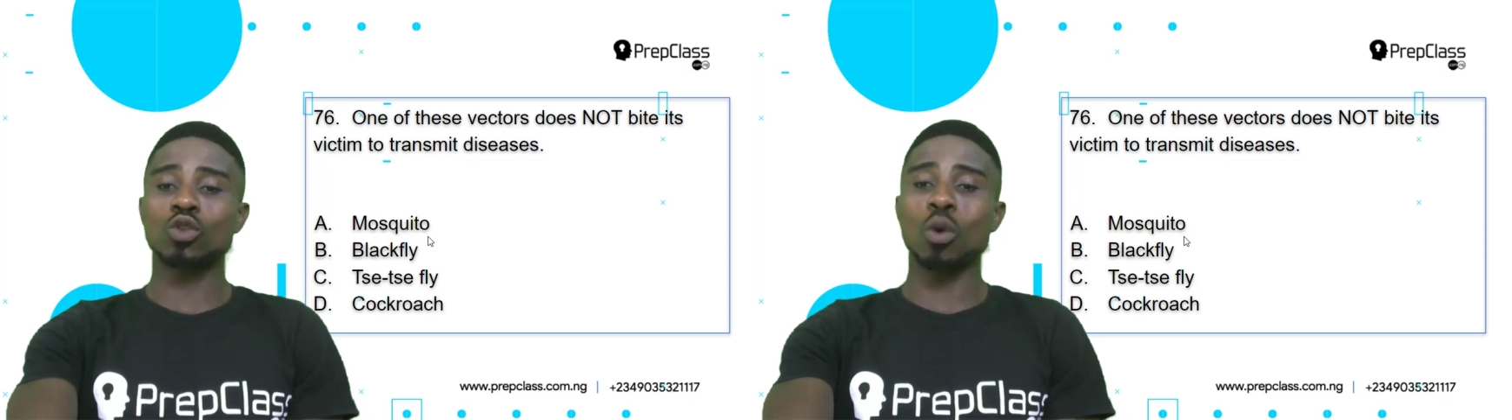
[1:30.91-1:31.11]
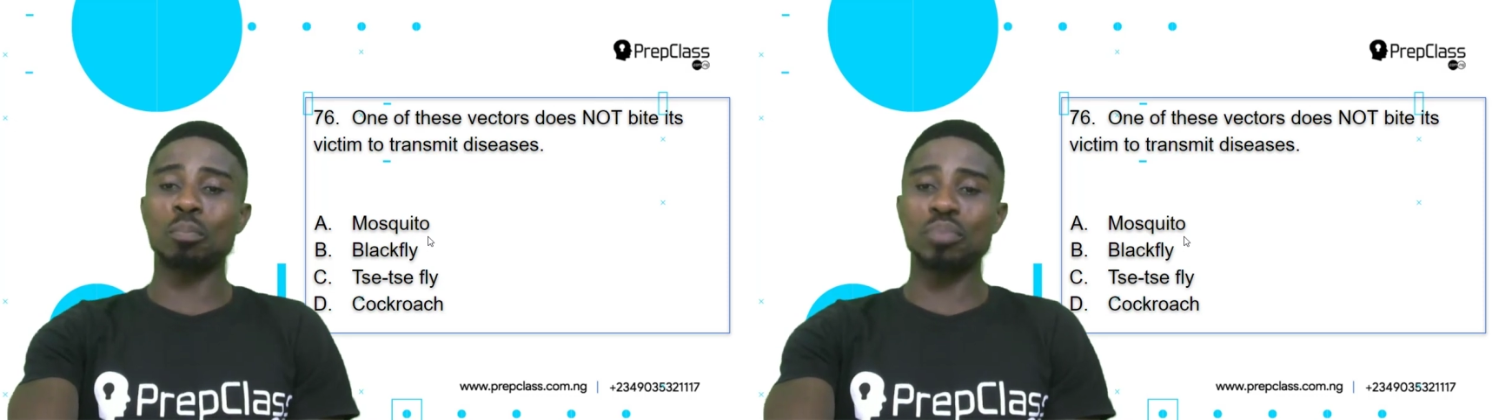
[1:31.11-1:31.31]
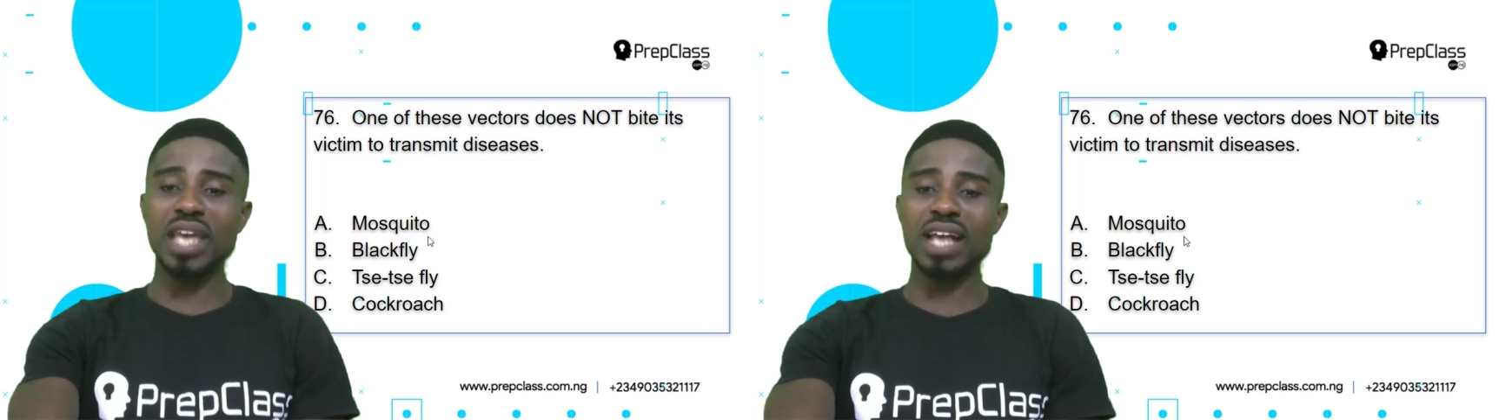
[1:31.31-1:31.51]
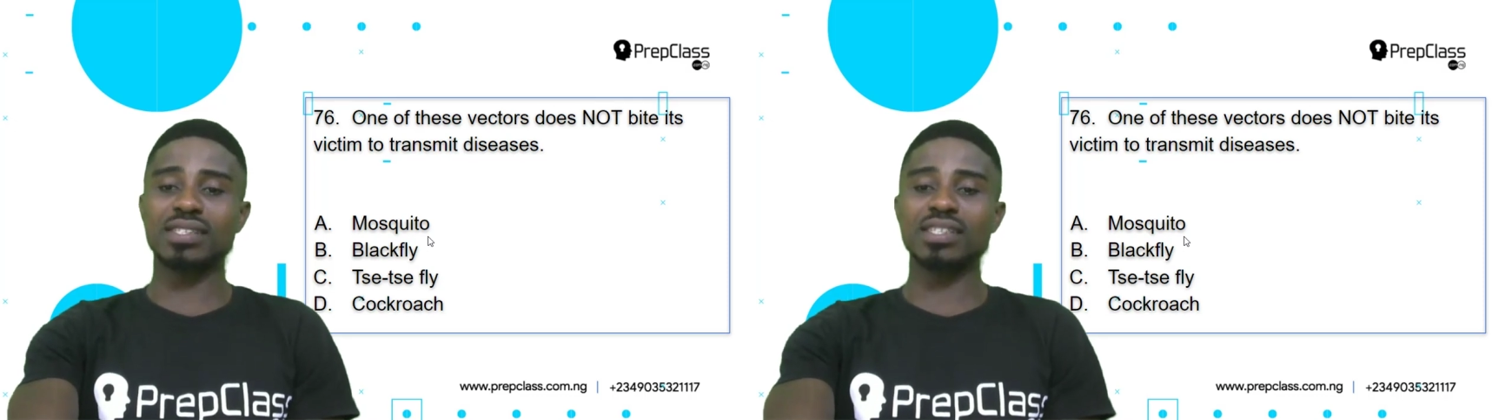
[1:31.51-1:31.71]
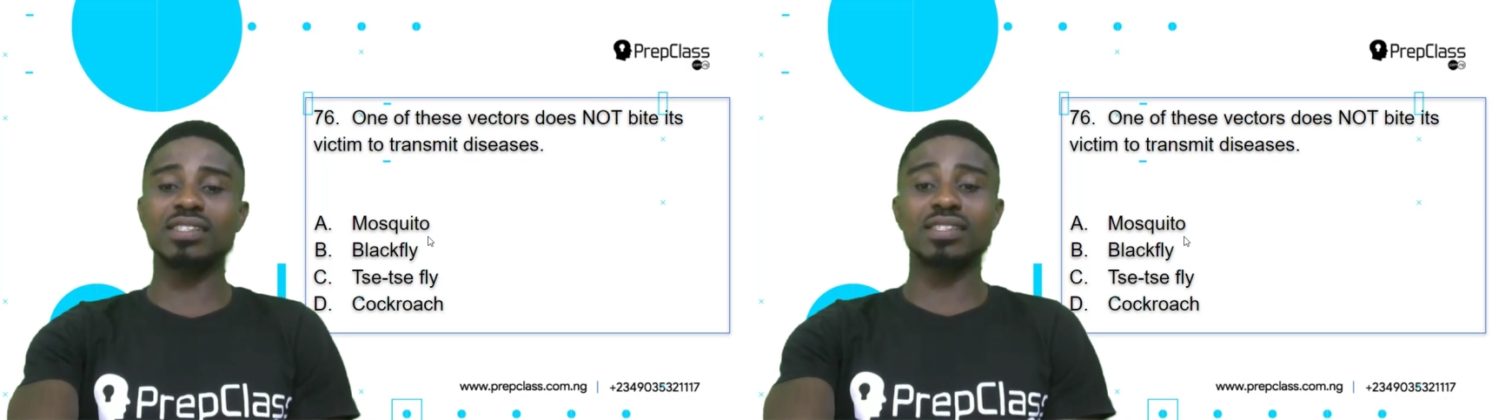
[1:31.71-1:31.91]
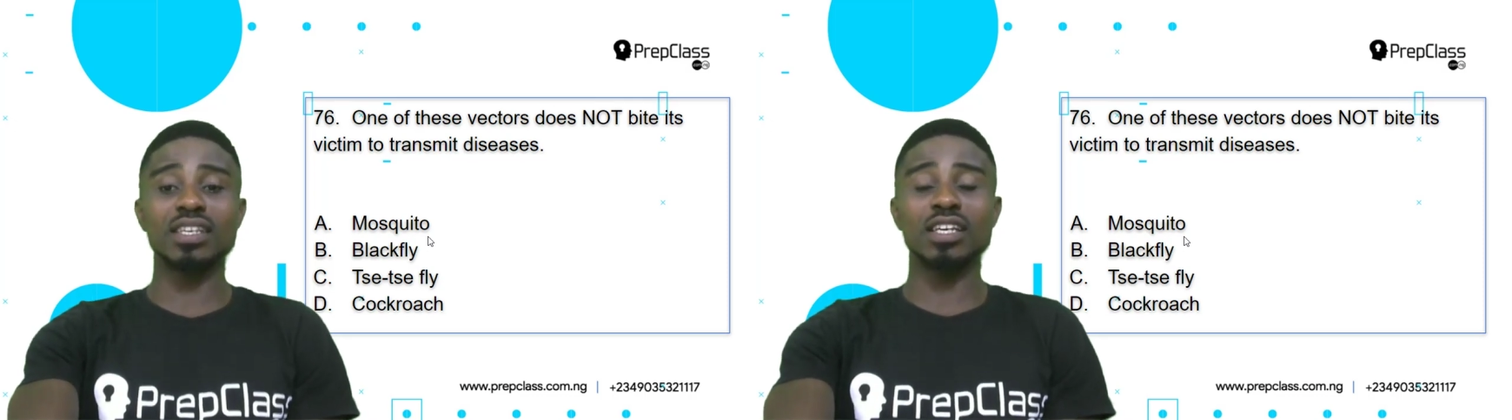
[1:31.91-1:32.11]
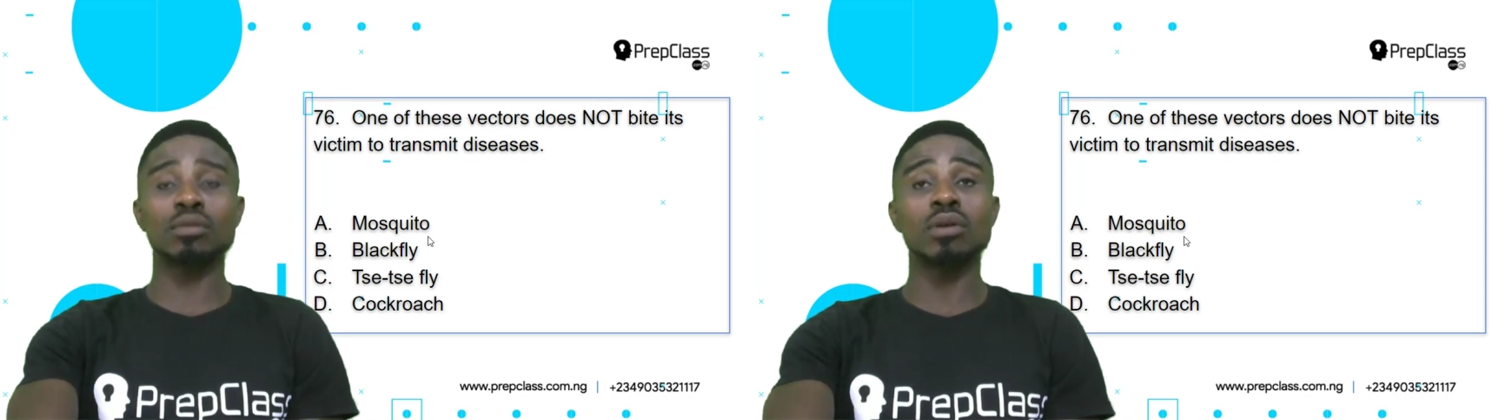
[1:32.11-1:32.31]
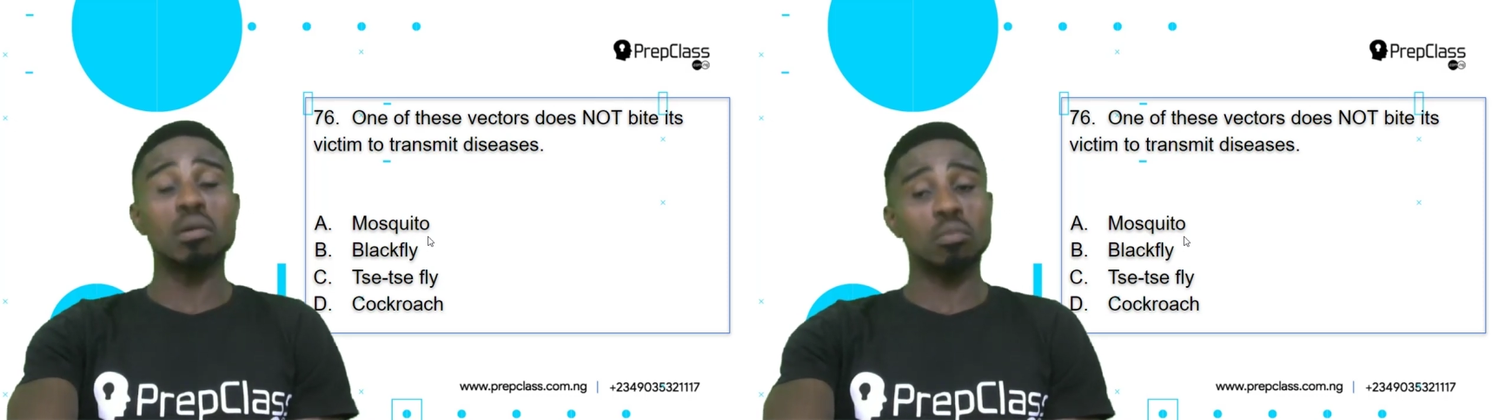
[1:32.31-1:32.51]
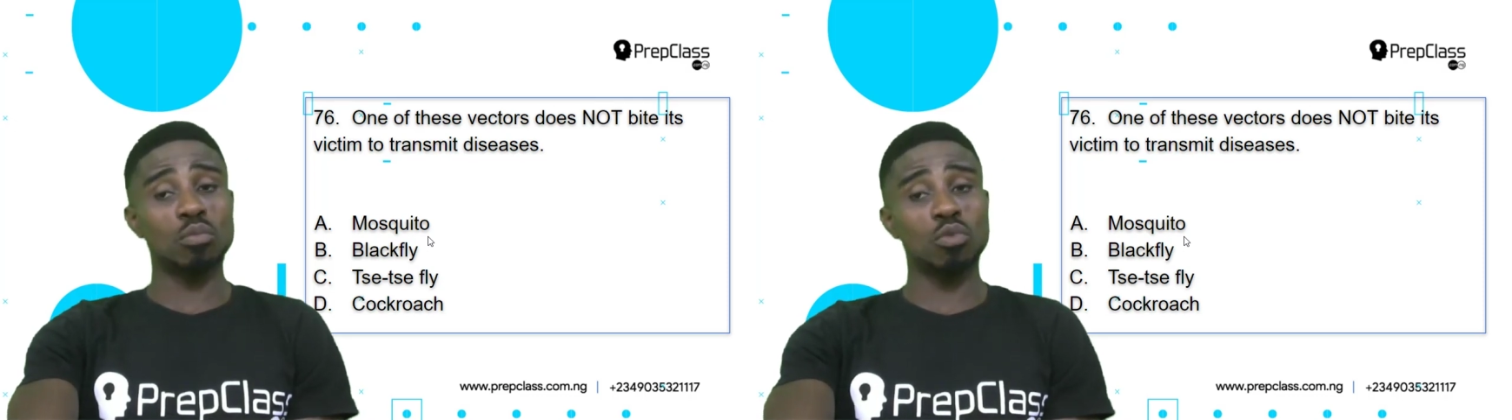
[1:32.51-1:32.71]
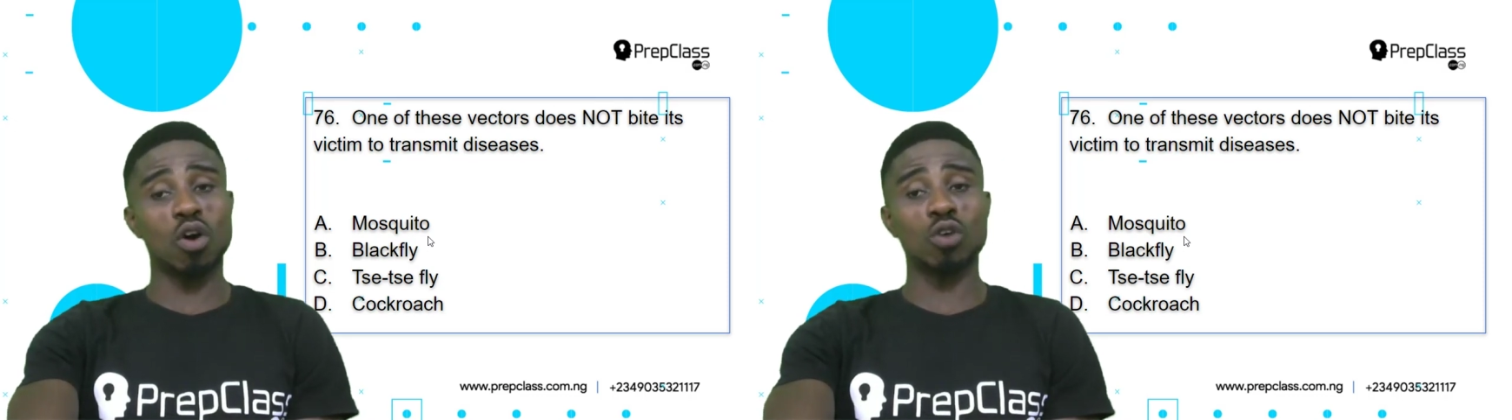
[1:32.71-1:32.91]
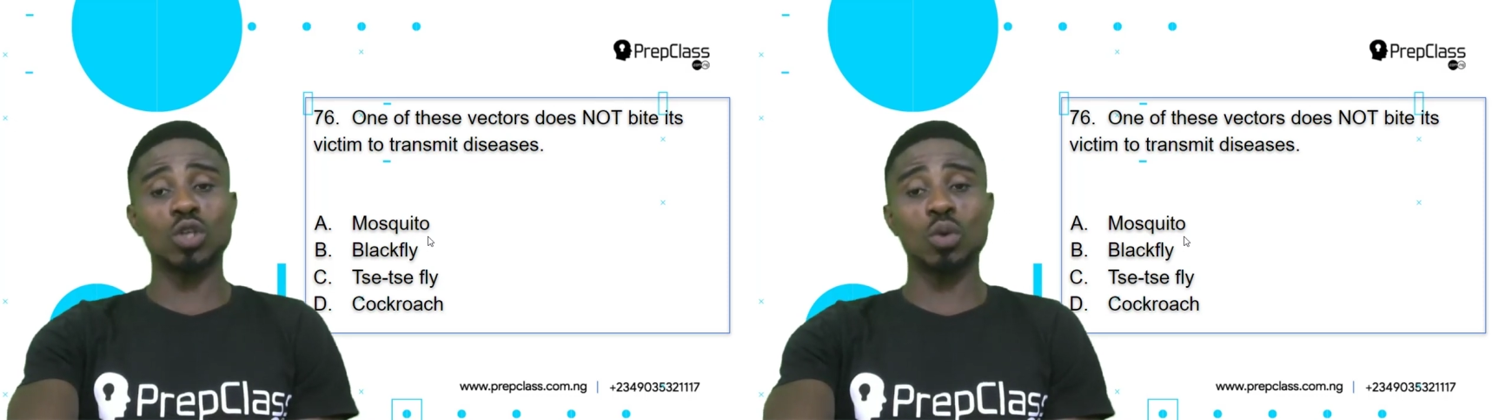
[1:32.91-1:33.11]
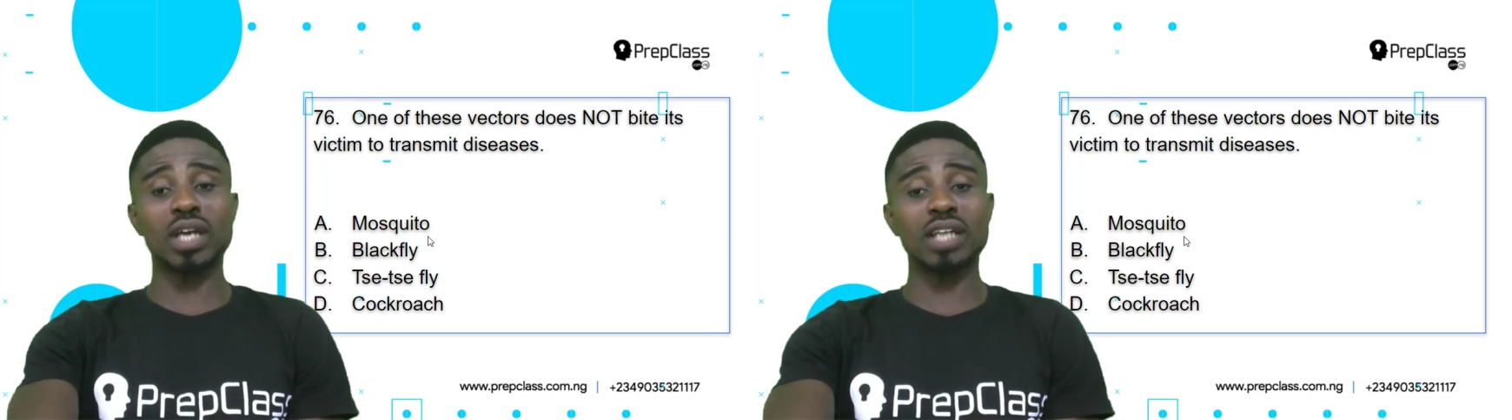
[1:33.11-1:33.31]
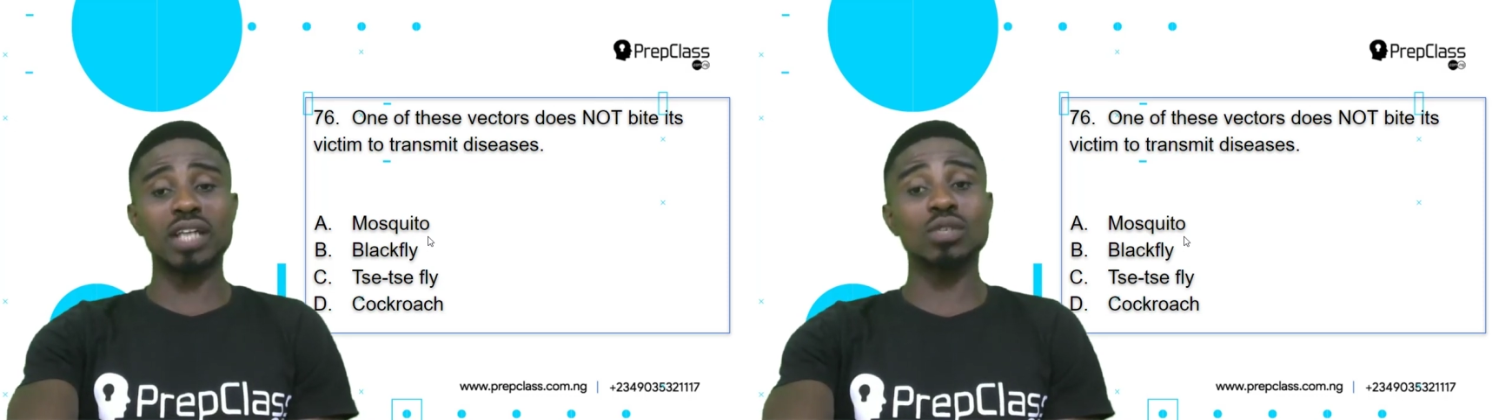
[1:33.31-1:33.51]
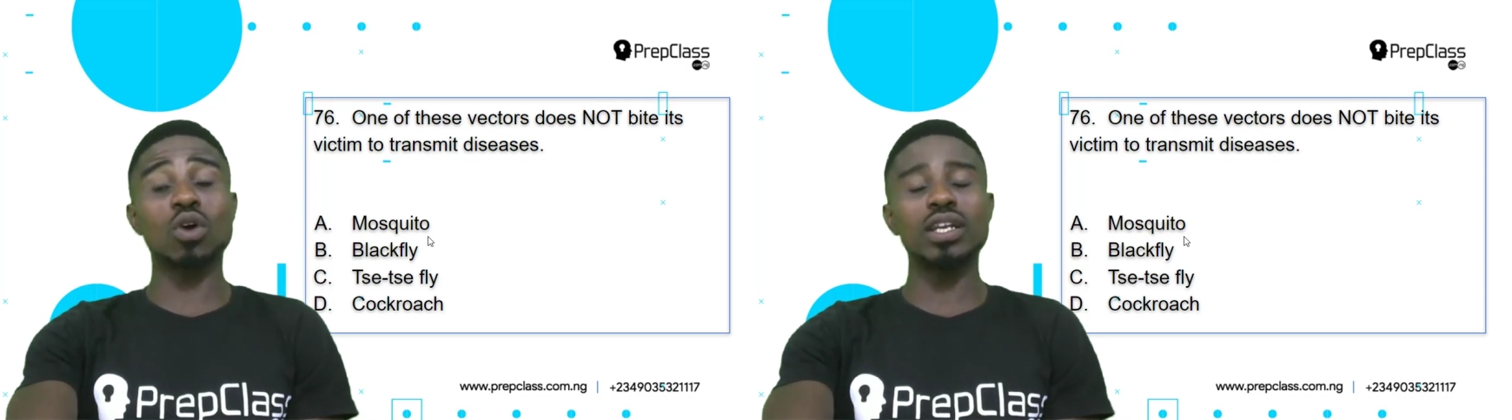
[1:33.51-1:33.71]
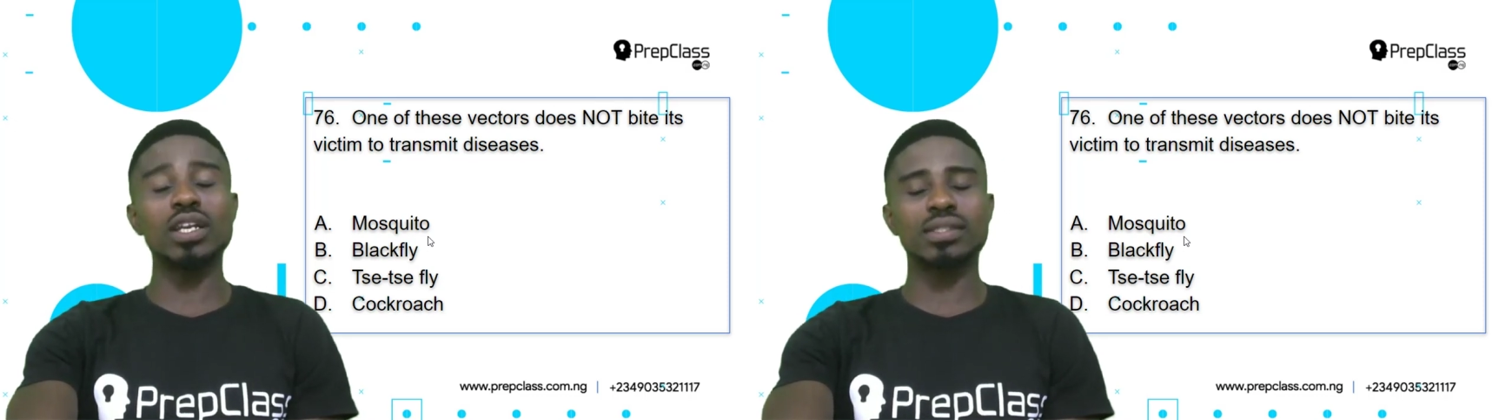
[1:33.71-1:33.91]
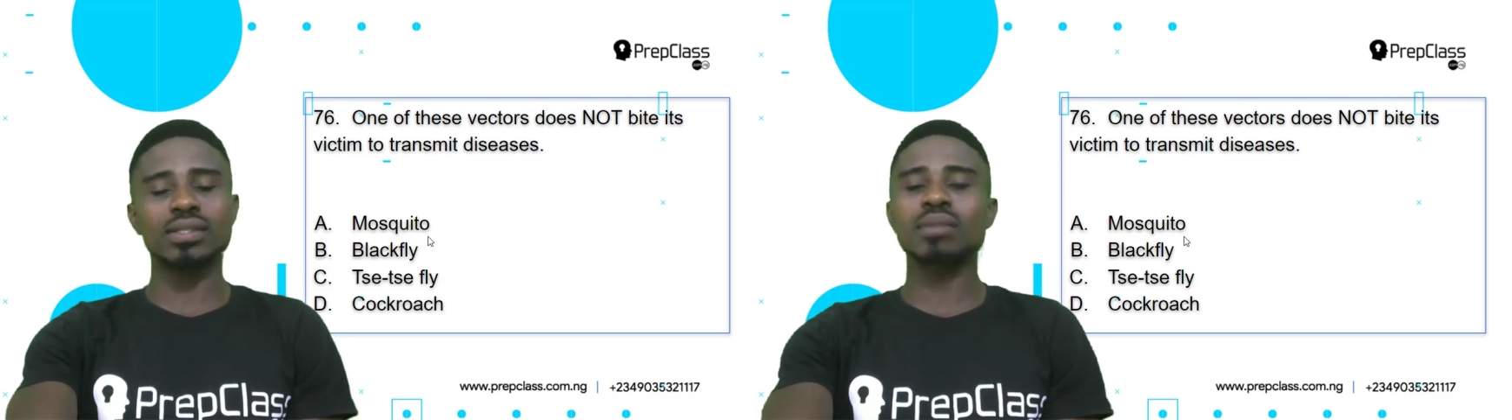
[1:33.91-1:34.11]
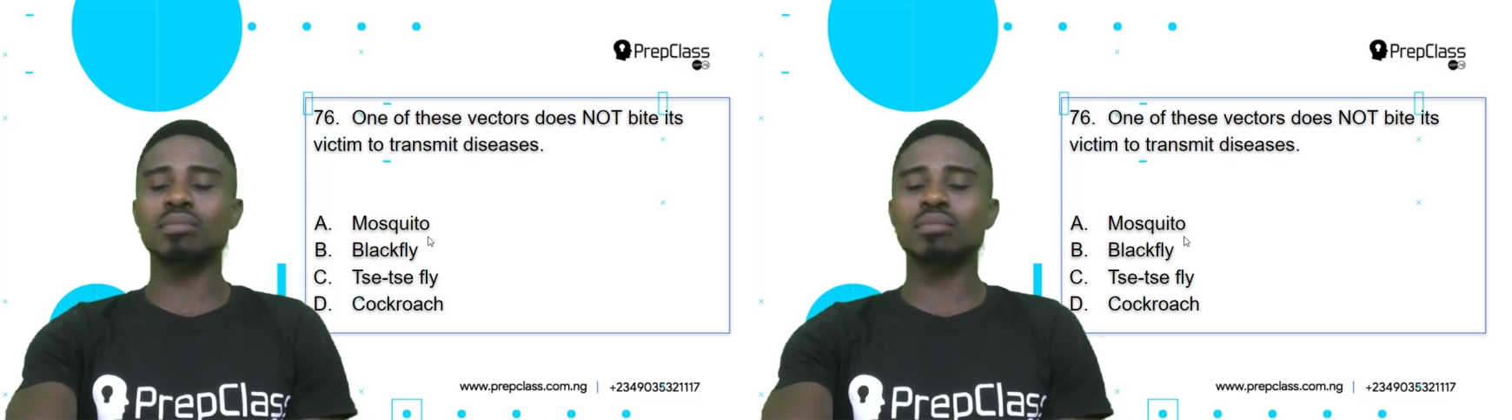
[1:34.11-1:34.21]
to pierce its skin, although we can still call it